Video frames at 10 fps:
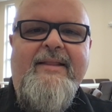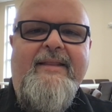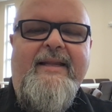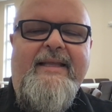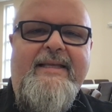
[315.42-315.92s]

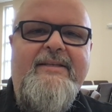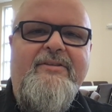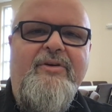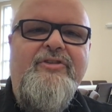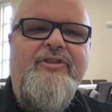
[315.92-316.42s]
that
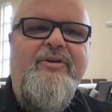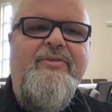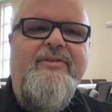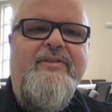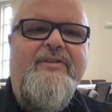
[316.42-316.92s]
Esau
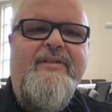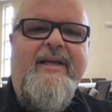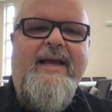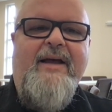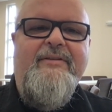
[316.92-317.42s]
shows us
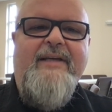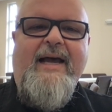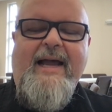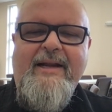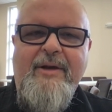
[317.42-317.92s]
how
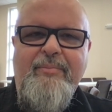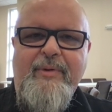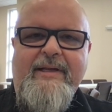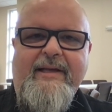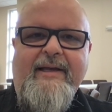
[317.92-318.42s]
tied up
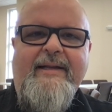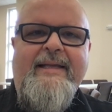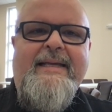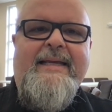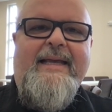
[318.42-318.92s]
we get
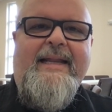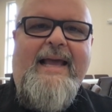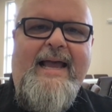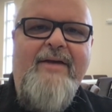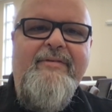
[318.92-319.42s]
in
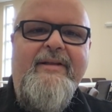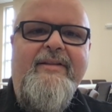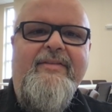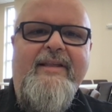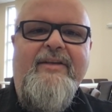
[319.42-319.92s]
having
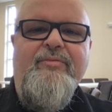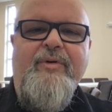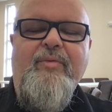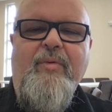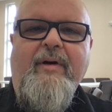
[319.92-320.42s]
the things
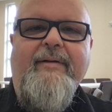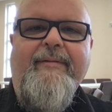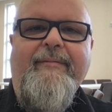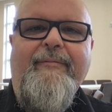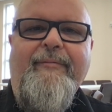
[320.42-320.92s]
we want
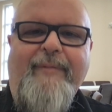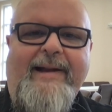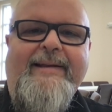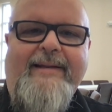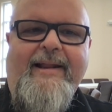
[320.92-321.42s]

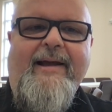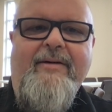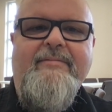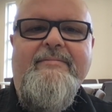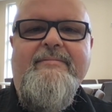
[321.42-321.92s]
right
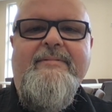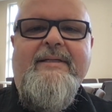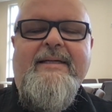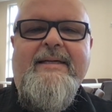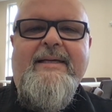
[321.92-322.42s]
now.
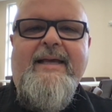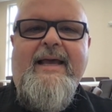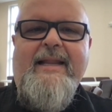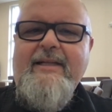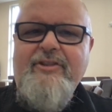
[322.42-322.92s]

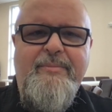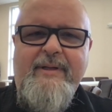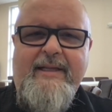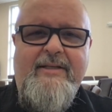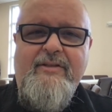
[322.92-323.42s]
And that should
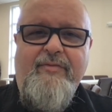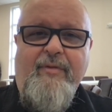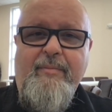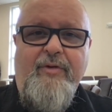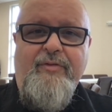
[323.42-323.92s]
be easy
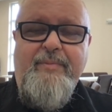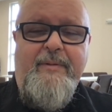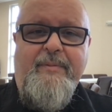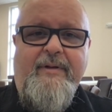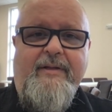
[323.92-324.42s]
for most
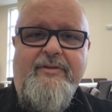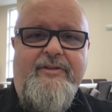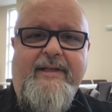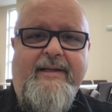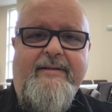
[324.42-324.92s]
people to
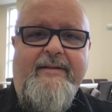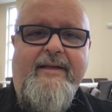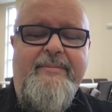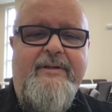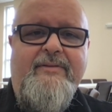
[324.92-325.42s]
understand
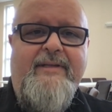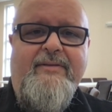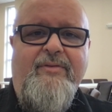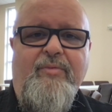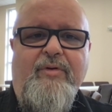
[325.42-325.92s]
today, because
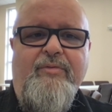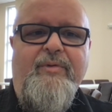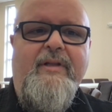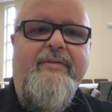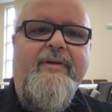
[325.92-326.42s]
that's the world
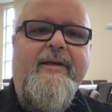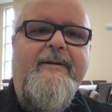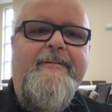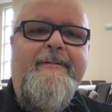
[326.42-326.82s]
we're living in.